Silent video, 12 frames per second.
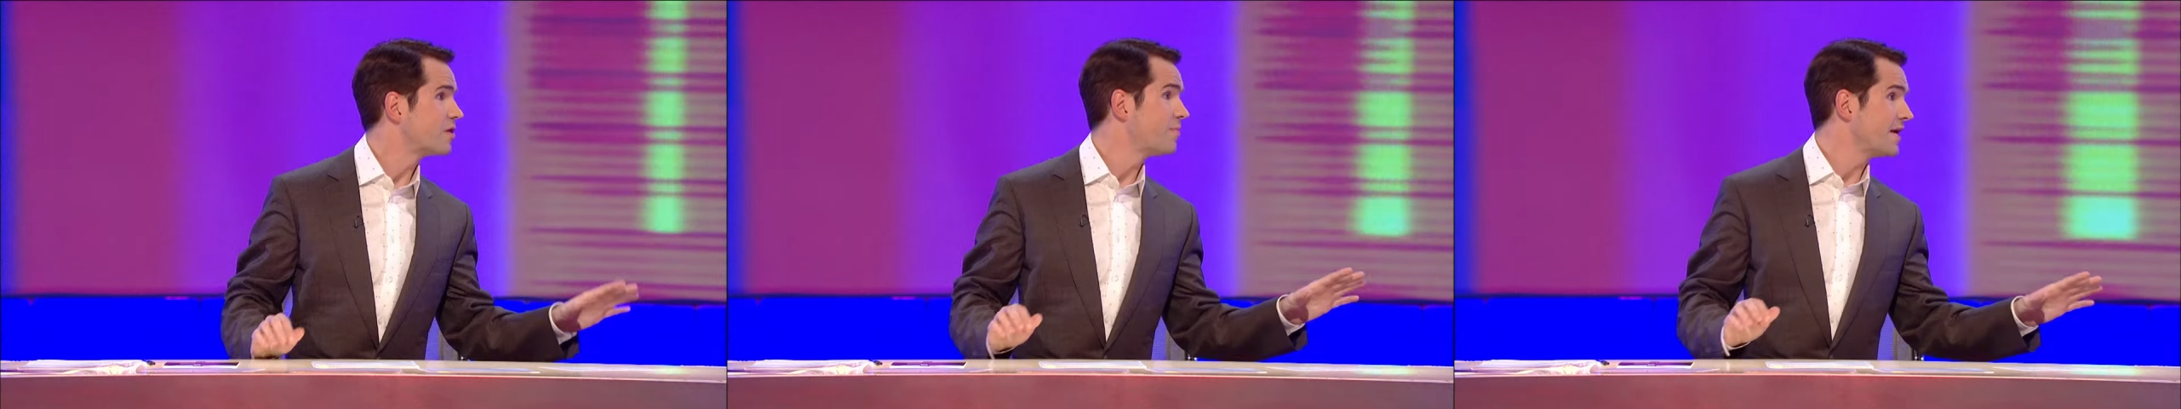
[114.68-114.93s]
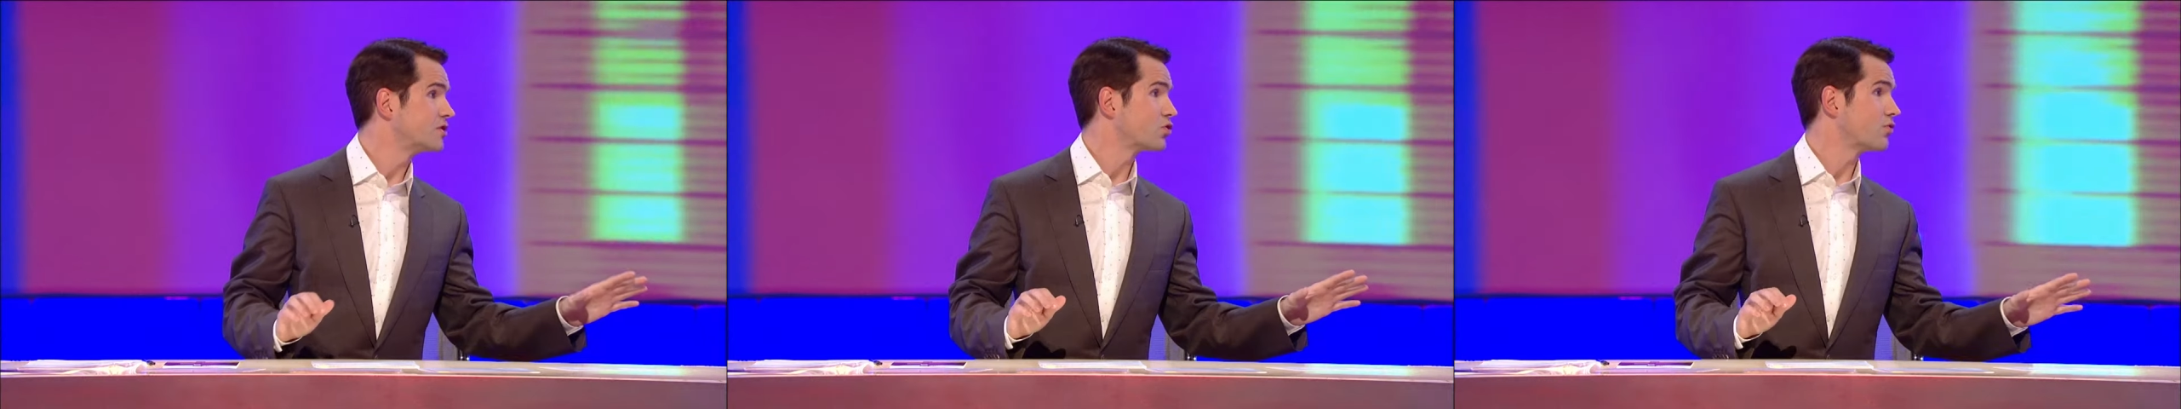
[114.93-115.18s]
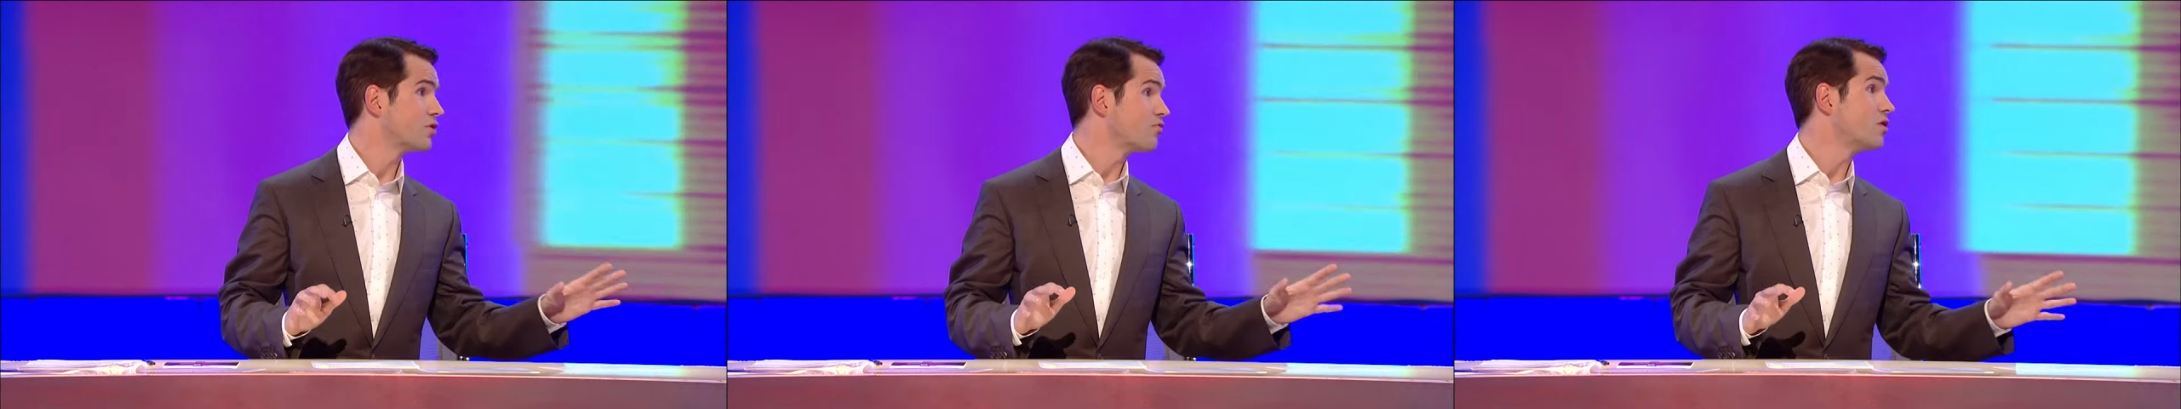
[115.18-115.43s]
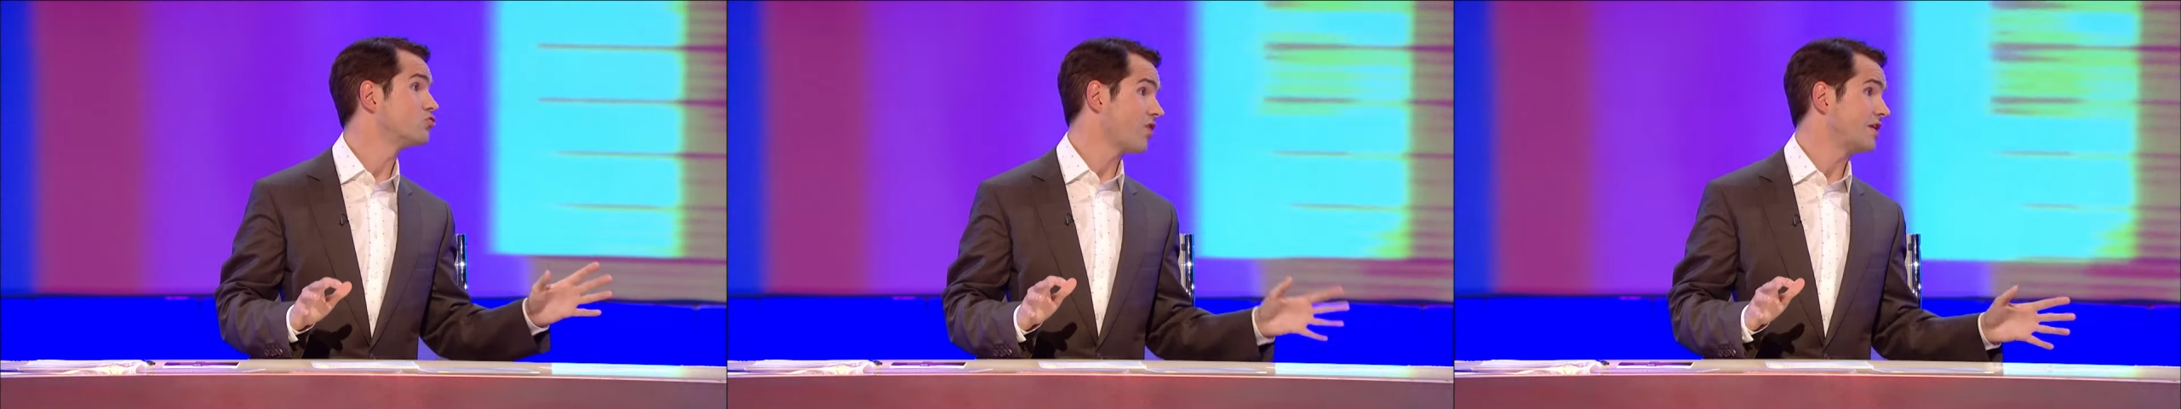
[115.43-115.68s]
the big story, the
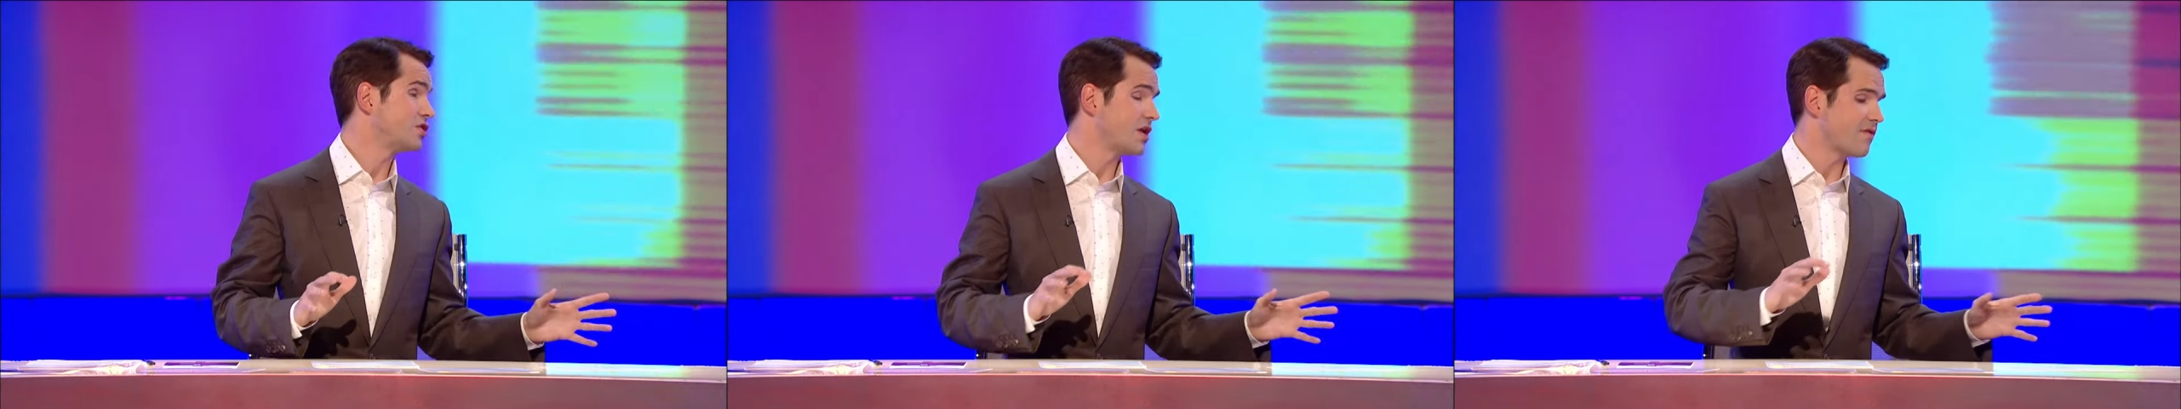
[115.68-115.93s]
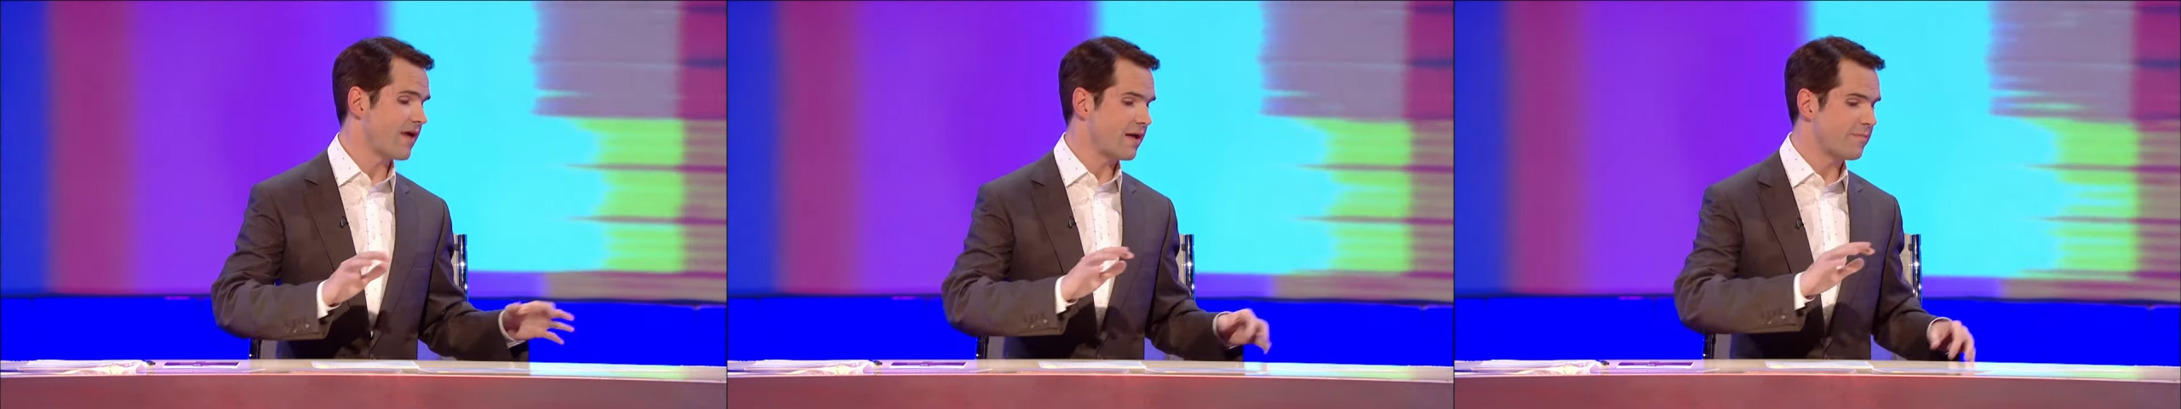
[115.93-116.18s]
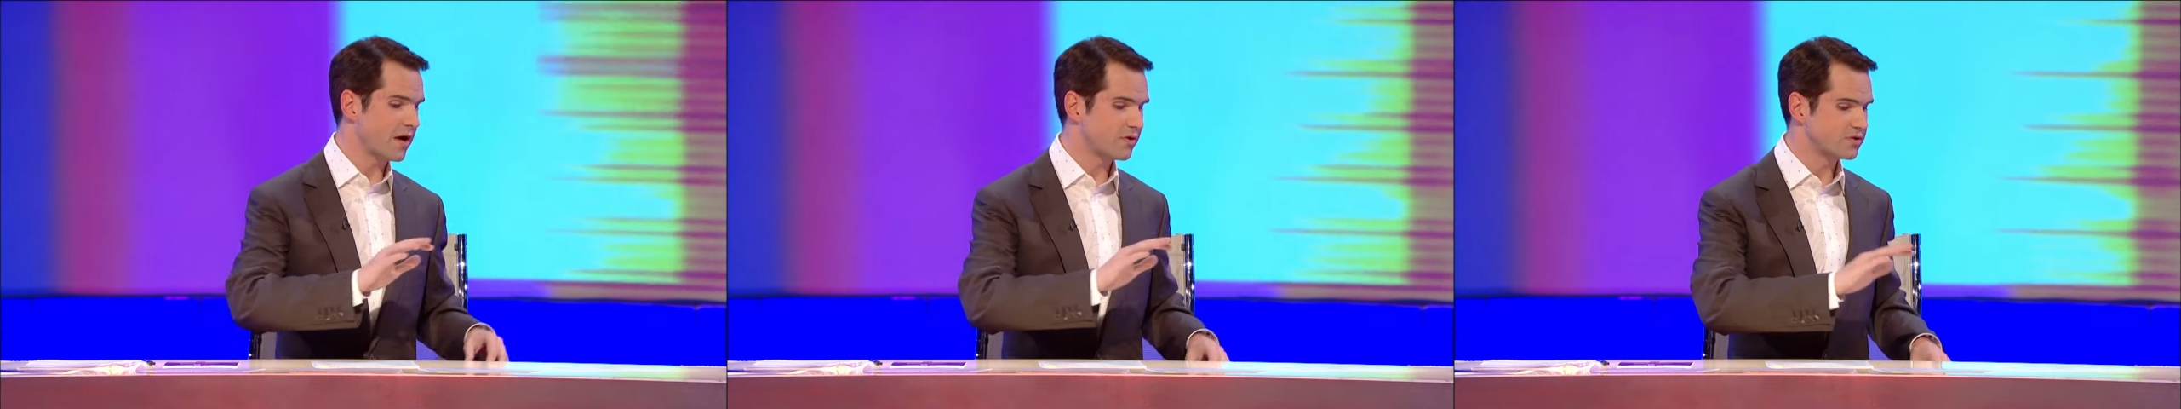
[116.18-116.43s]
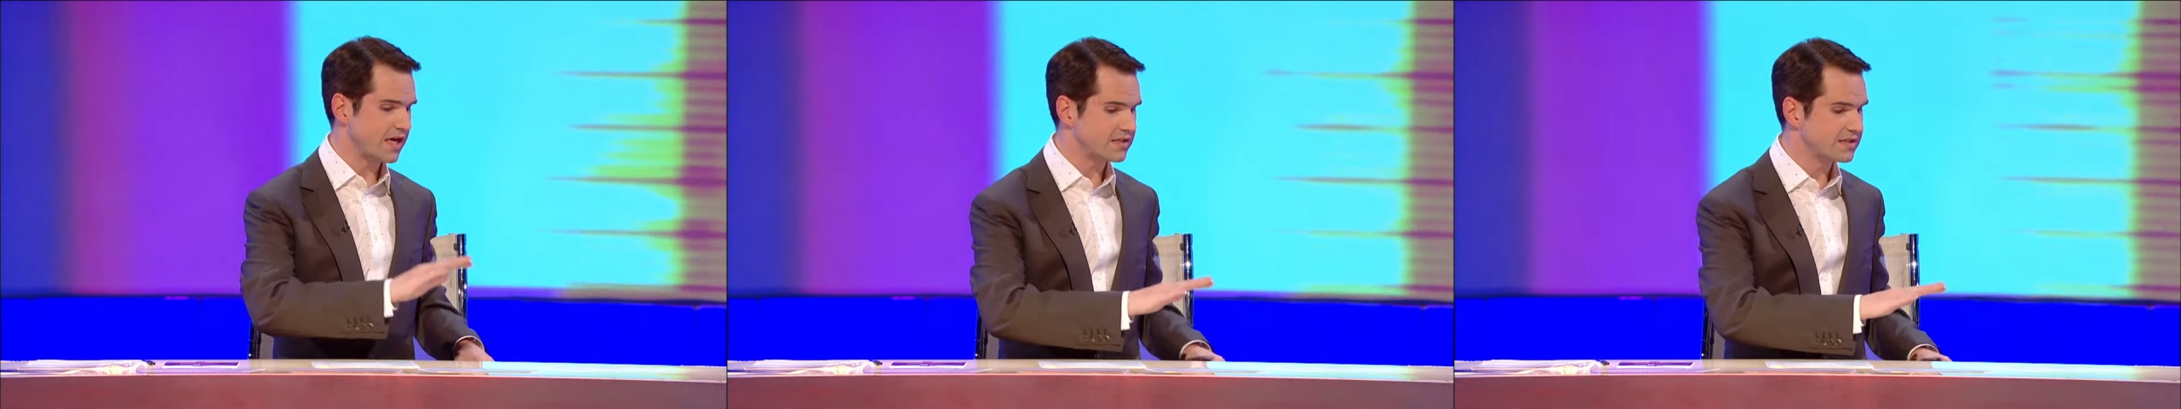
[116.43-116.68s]
real tragedy around
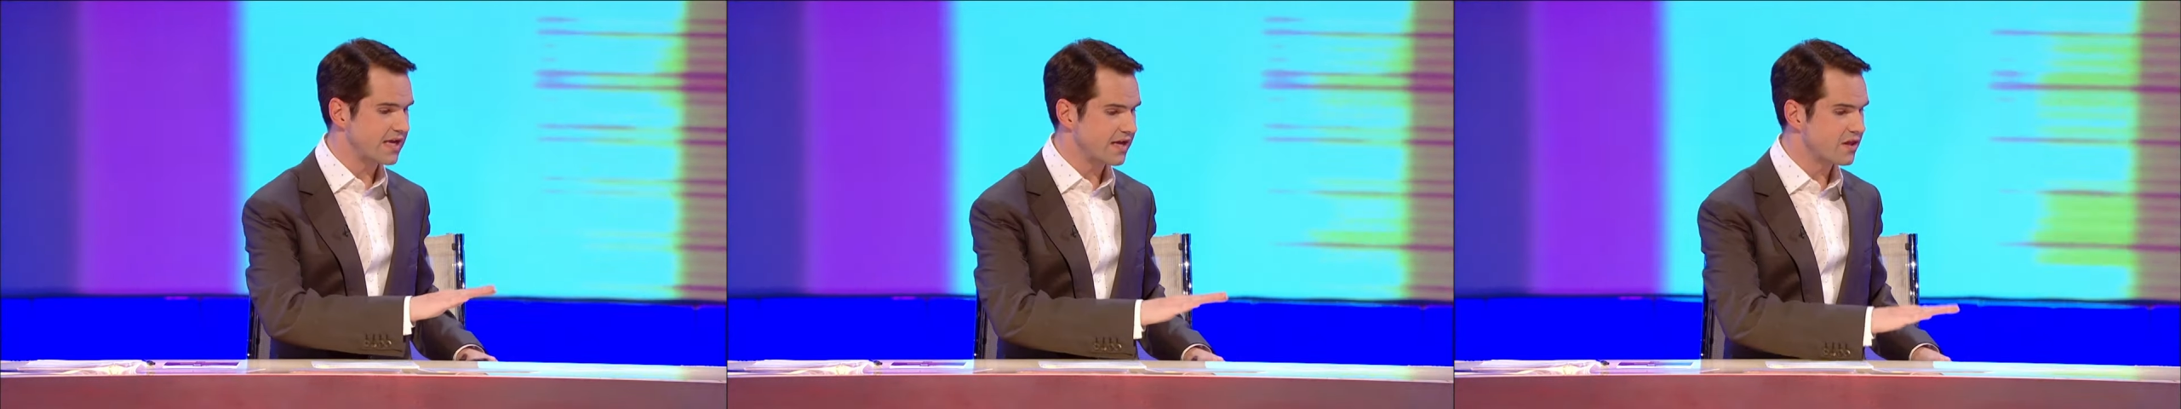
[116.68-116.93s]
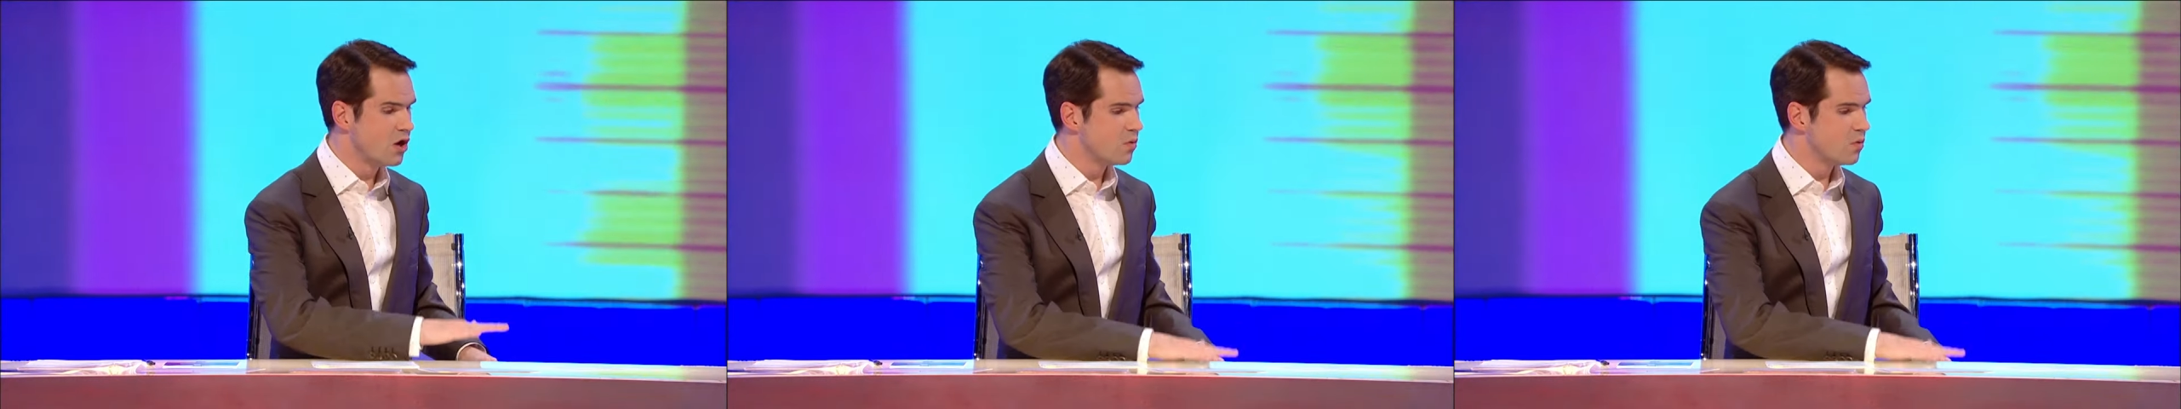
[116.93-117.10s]
Michael Jackson's death